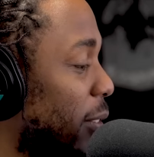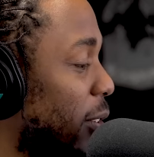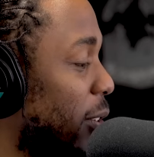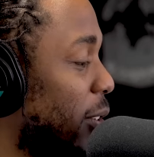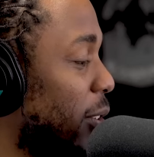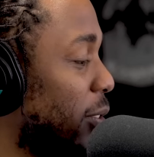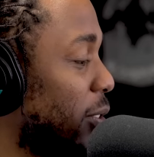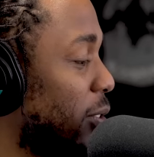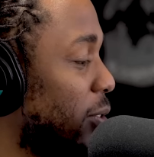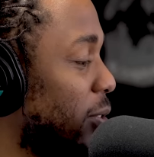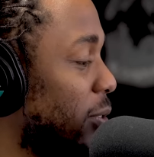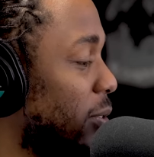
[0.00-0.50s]

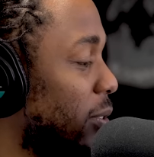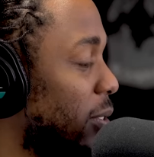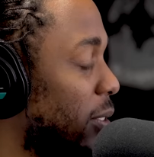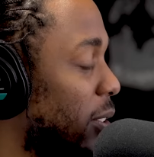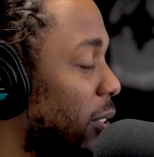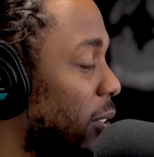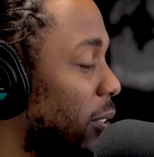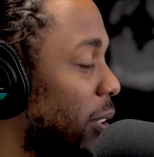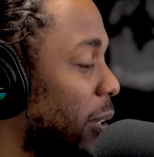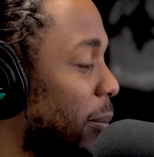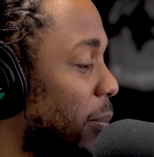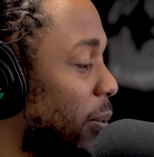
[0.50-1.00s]
gone to. You
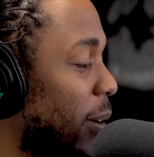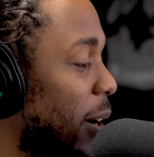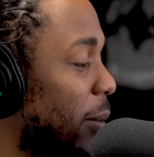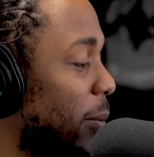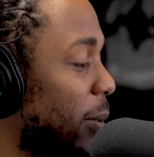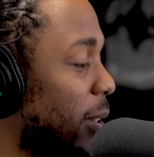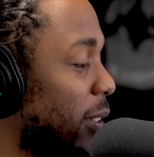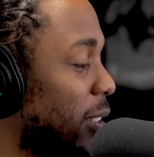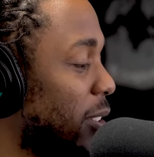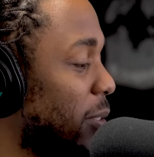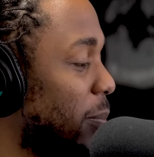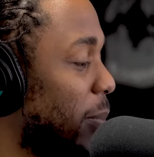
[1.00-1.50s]
know, they
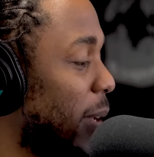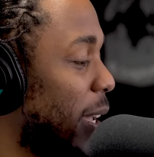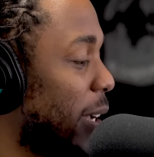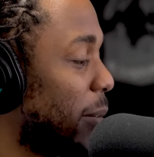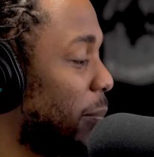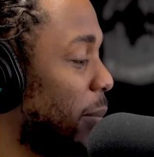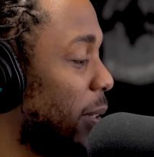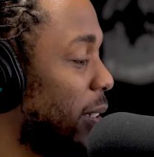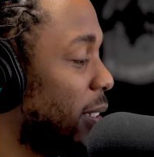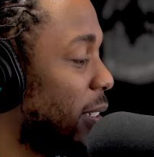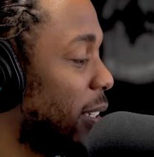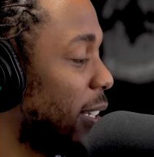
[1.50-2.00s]
probably expect
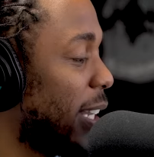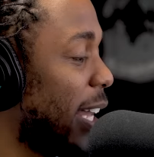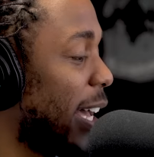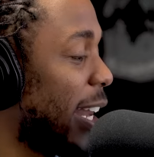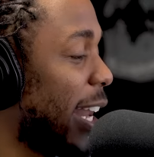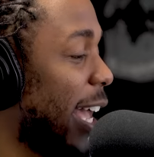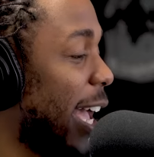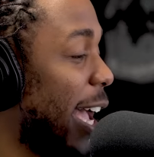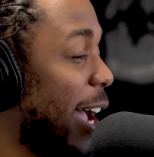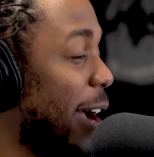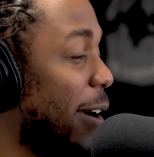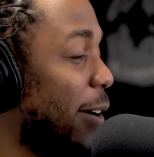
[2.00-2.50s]
me to not
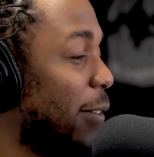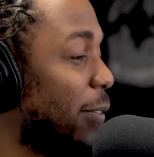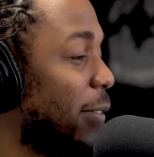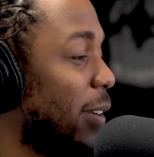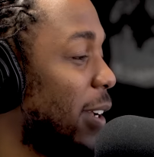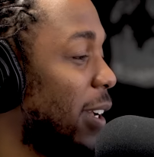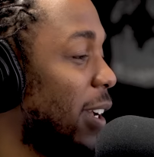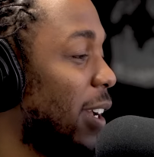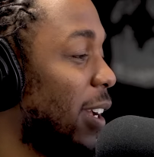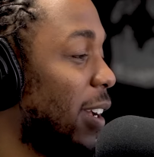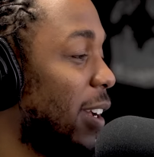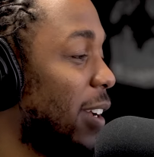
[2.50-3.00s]
have,
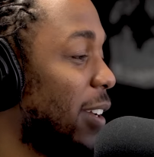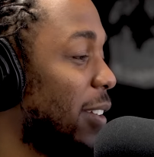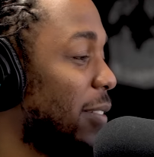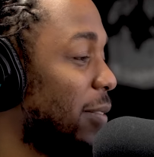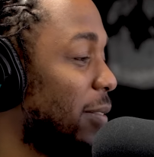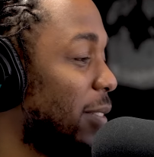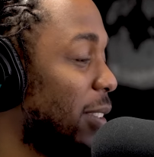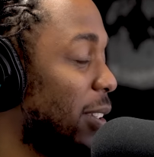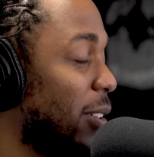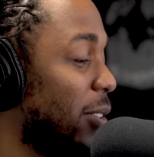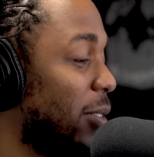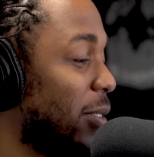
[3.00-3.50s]

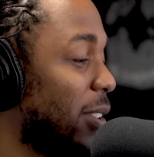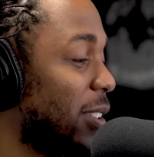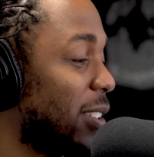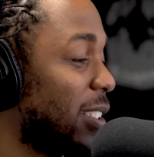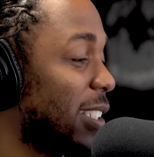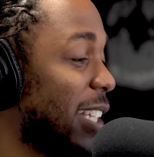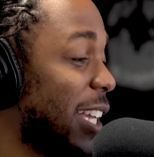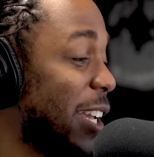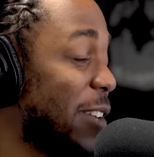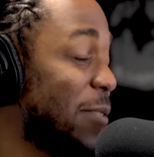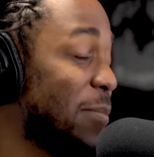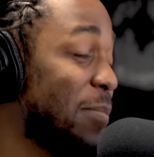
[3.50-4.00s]
you know, the
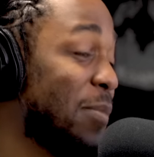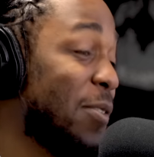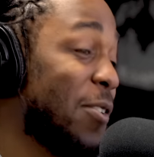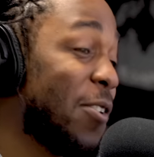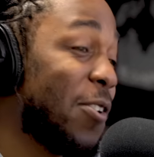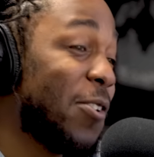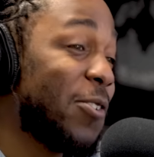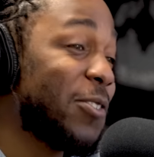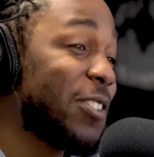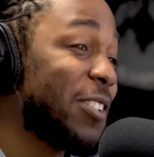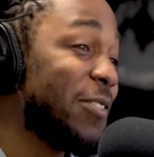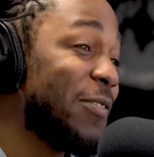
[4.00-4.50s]
same
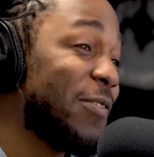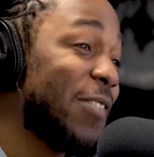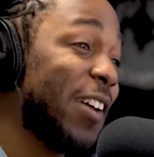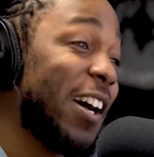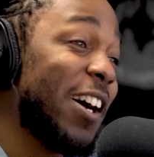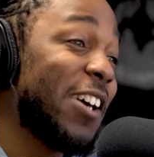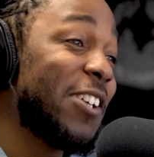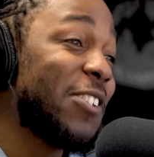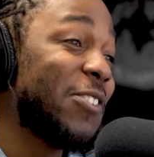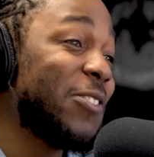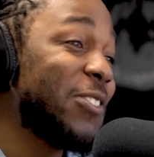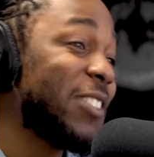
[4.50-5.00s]
morals and
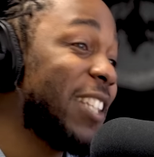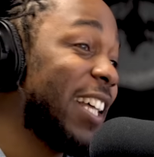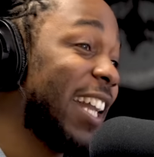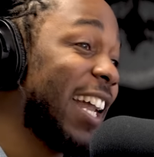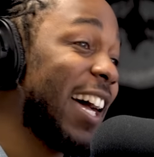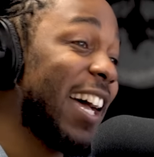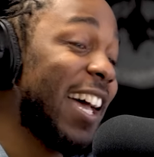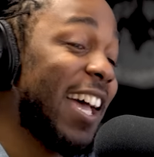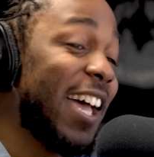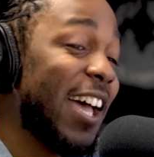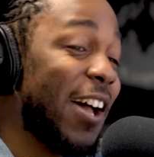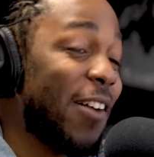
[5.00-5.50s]
values that
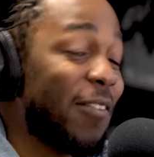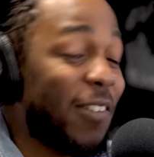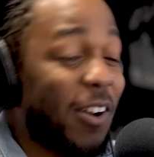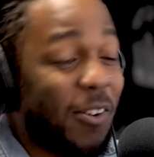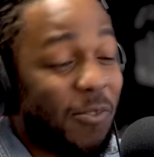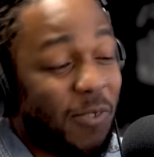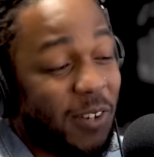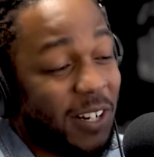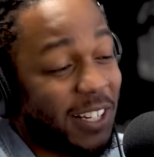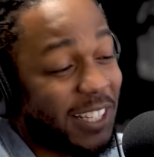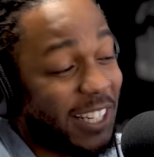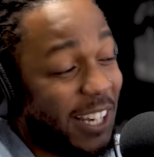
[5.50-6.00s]
I have. I
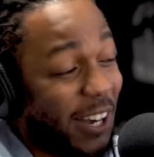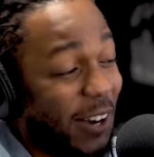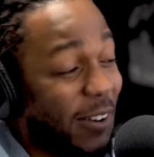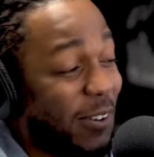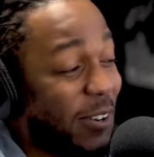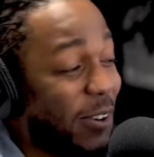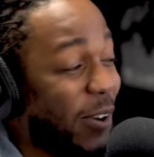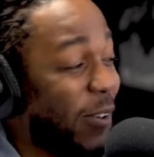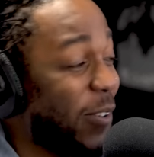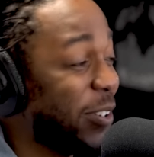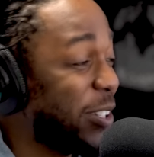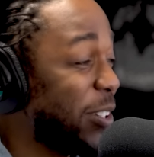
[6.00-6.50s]
want to
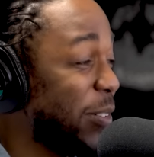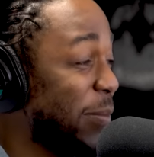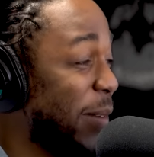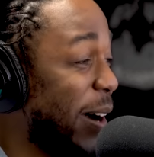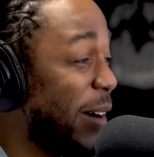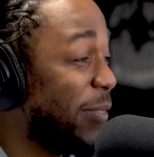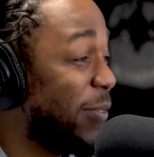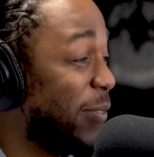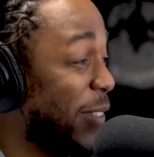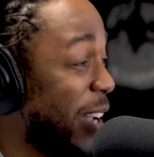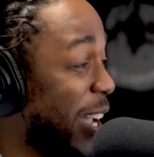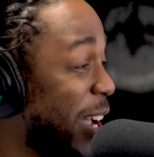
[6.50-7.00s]
carry over to my
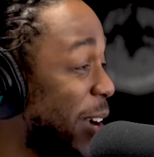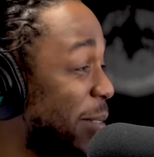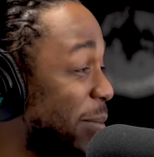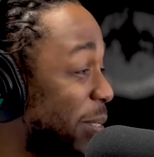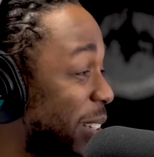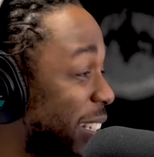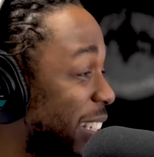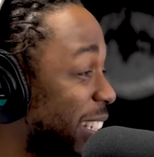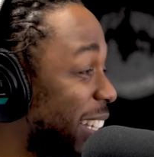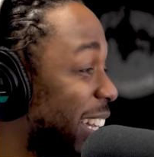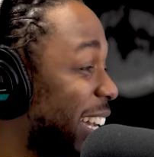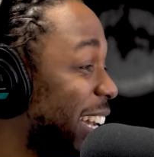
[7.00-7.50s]

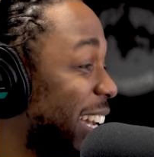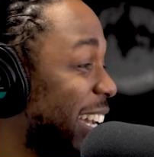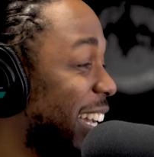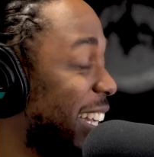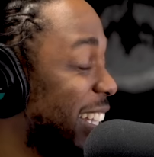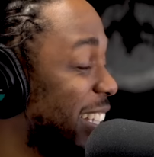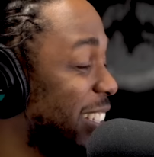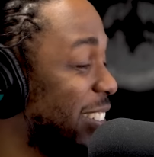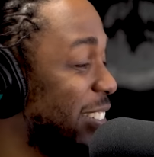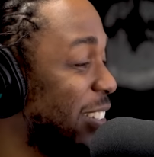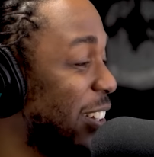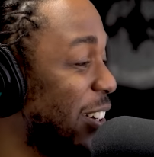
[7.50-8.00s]
family.
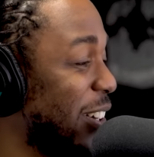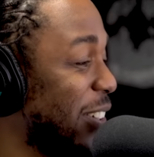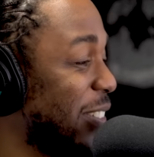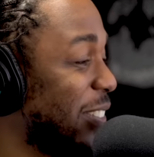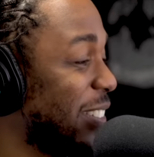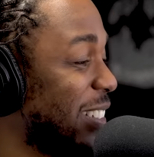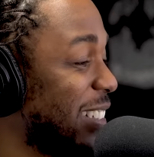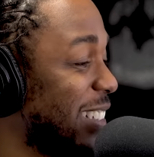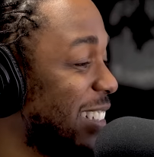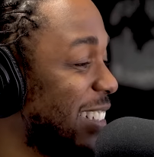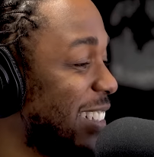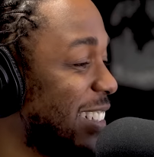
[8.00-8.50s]
You know,
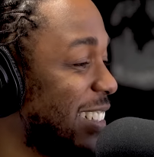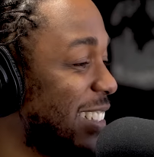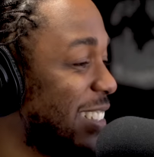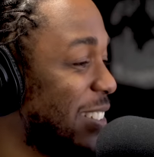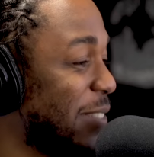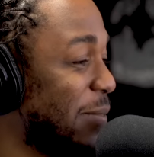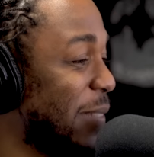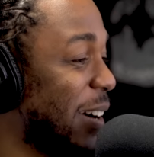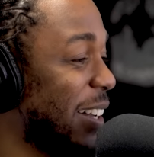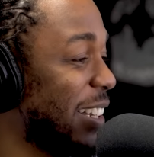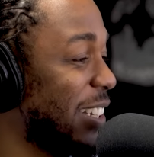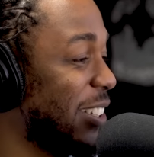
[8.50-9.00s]
to
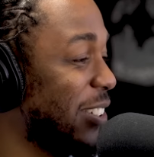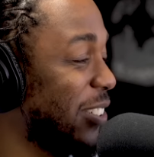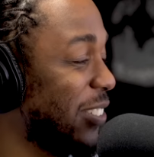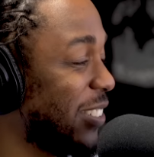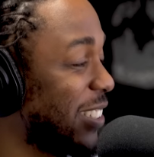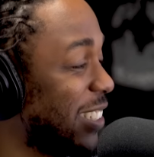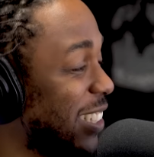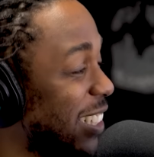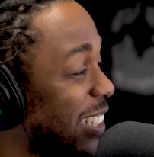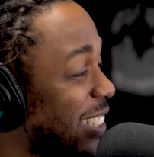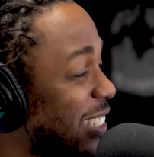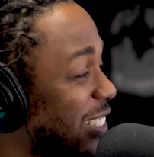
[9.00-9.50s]
my little
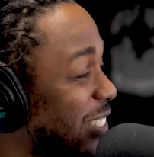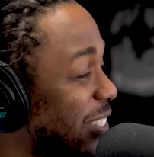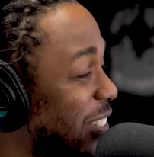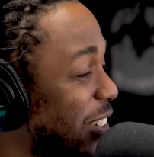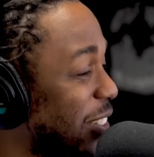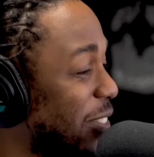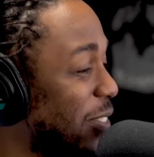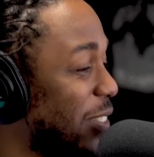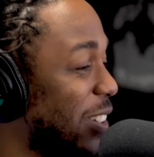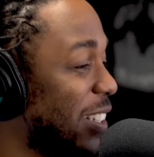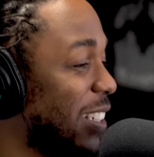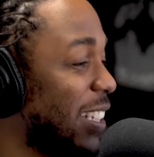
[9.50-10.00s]
sister
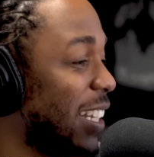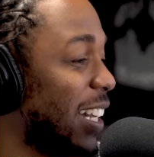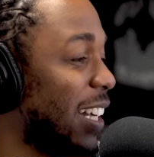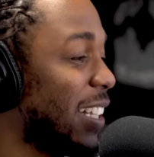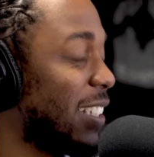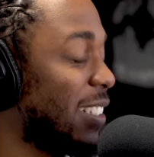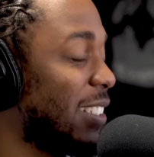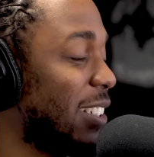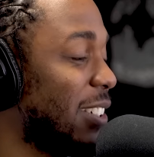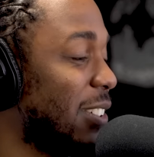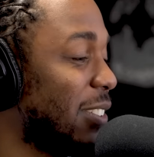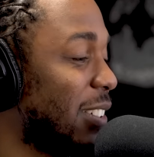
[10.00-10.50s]
or whatnot.
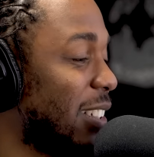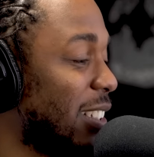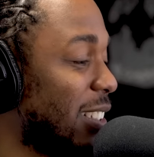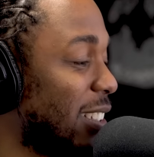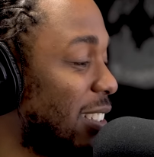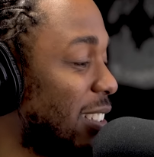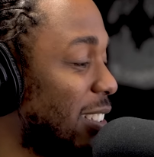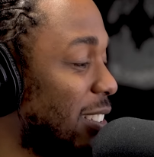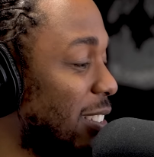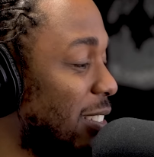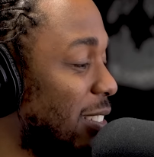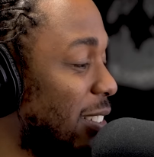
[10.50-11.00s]
You know,
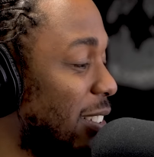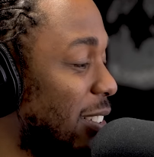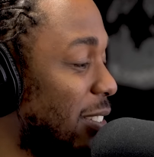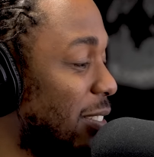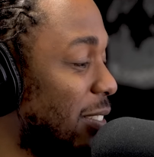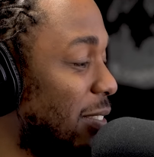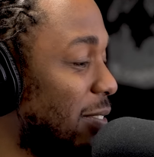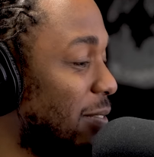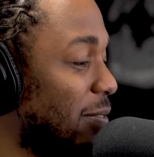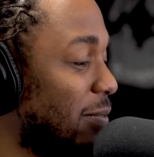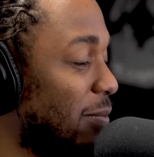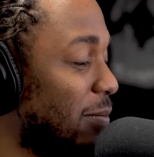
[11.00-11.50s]
because you know,
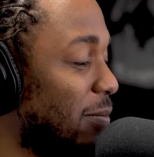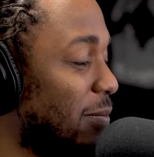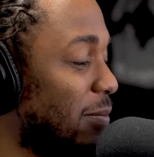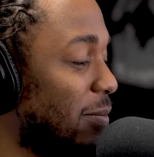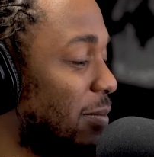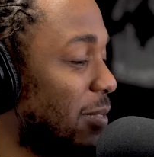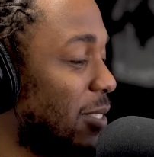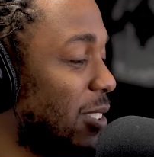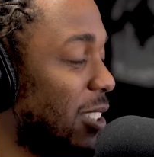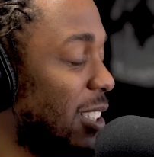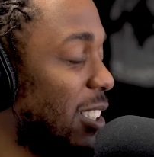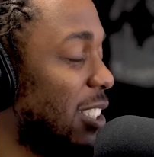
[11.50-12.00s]

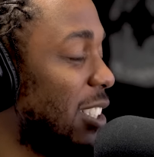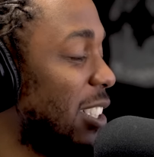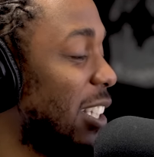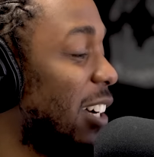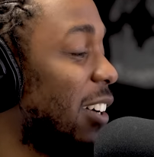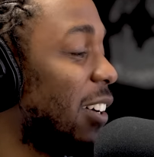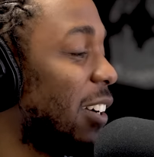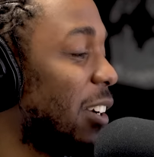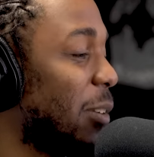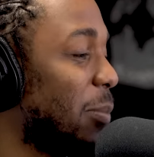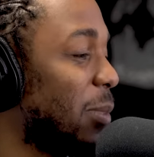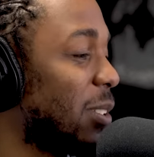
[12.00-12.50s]
she's
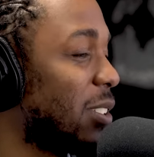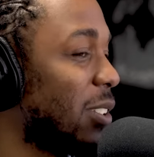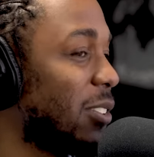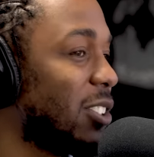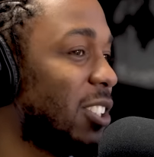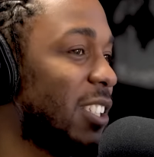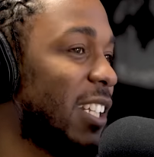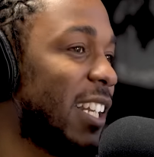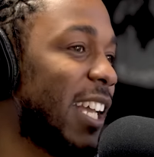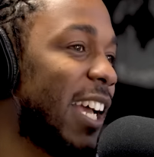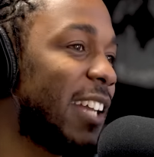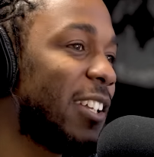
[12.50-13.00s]
younger than me, so
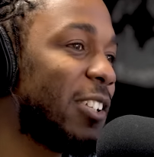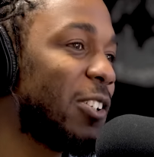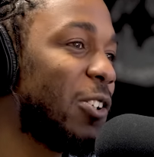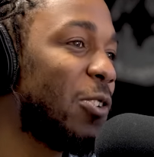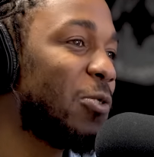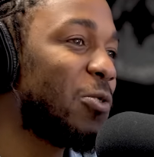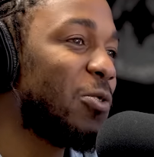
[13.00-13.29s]
she didn't have to go